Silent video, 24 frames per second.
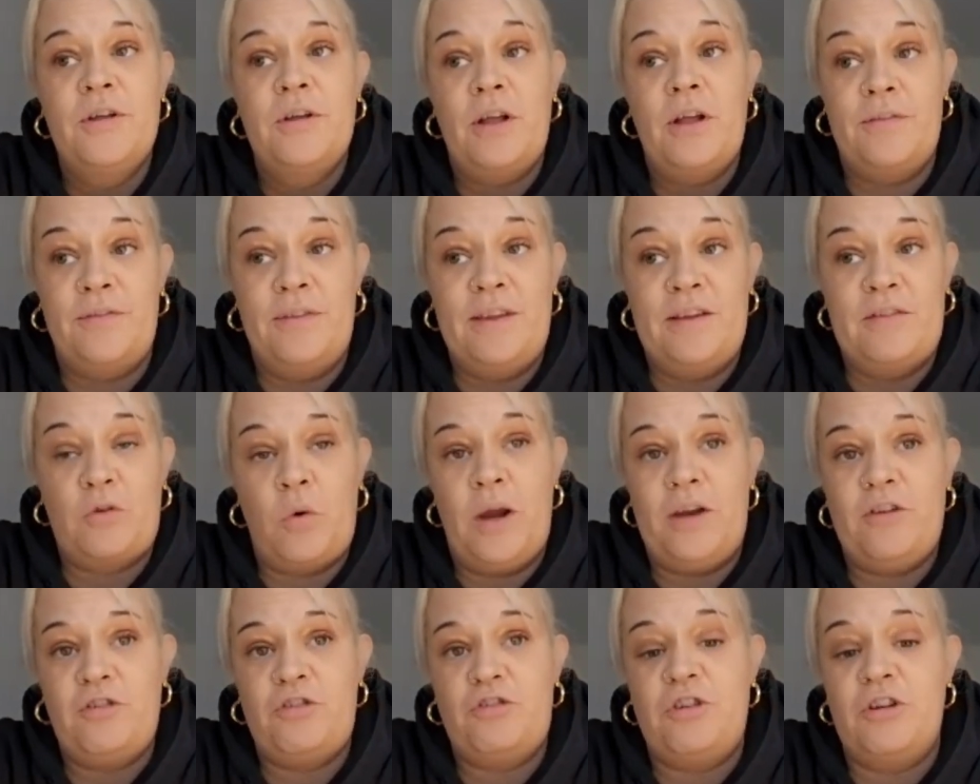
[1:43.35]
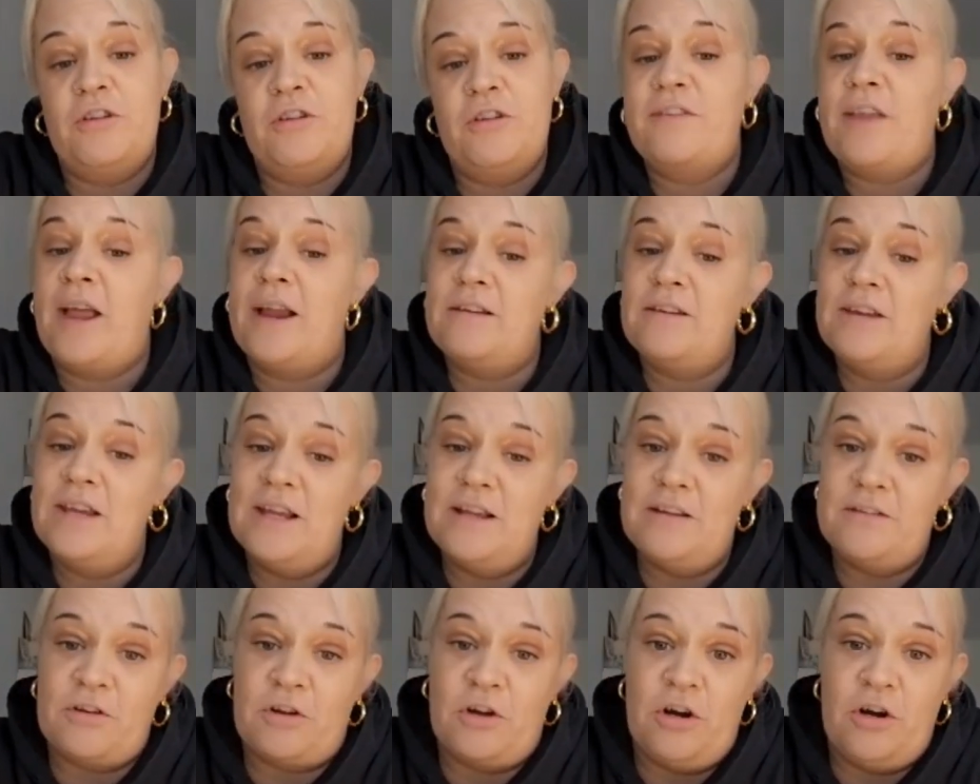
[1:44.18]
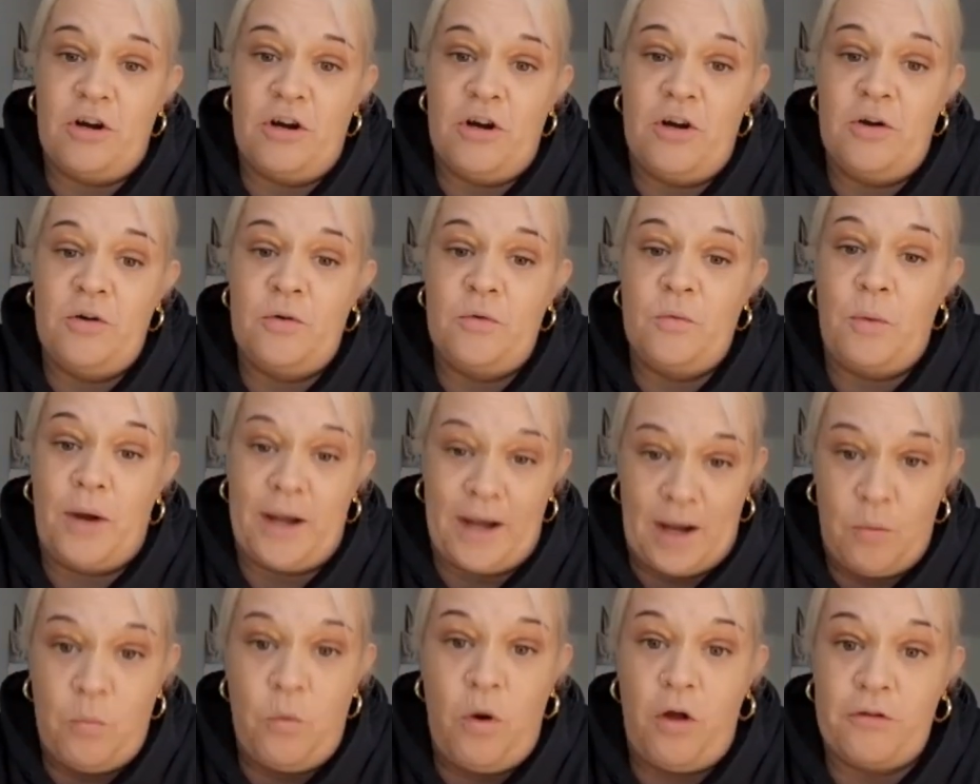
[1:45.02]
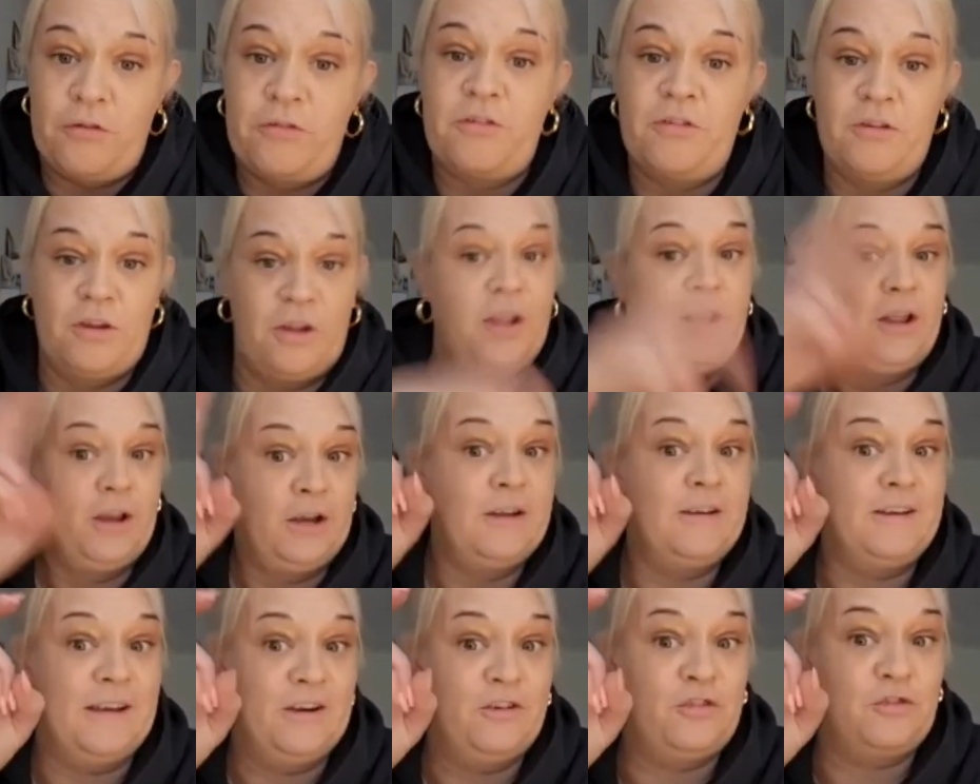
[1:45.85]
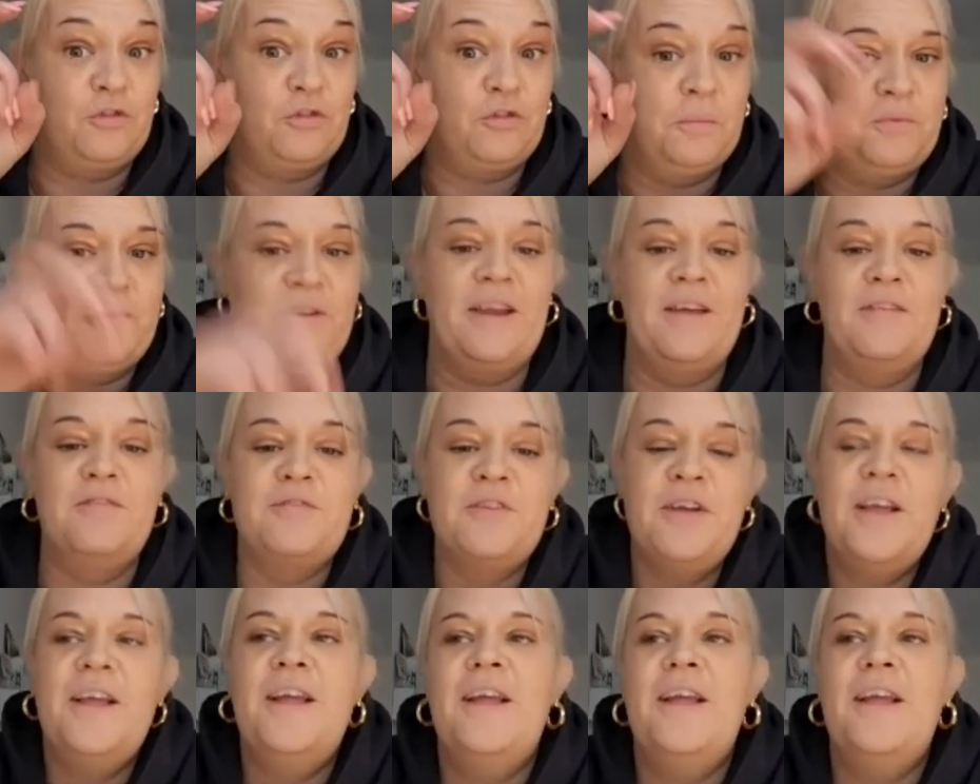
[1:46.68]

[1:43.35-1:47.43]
and this question 10 years ago when I was disruptive,